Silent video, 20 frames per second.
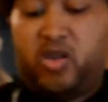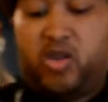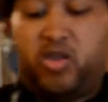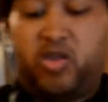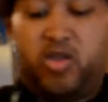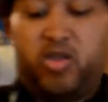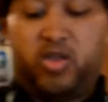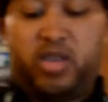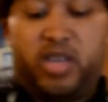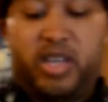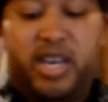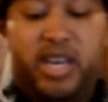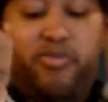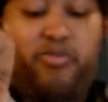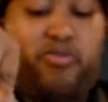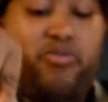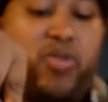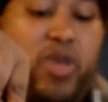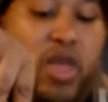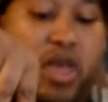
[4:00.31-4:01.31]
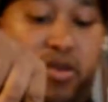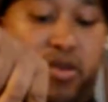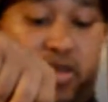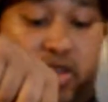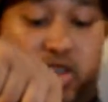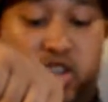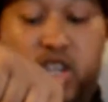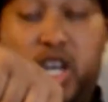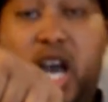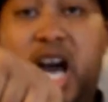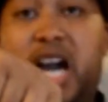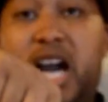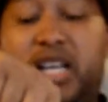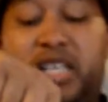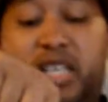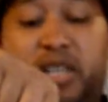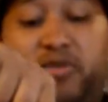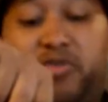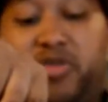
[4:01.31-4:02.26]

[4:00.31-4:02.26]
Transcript: cooked and chopped.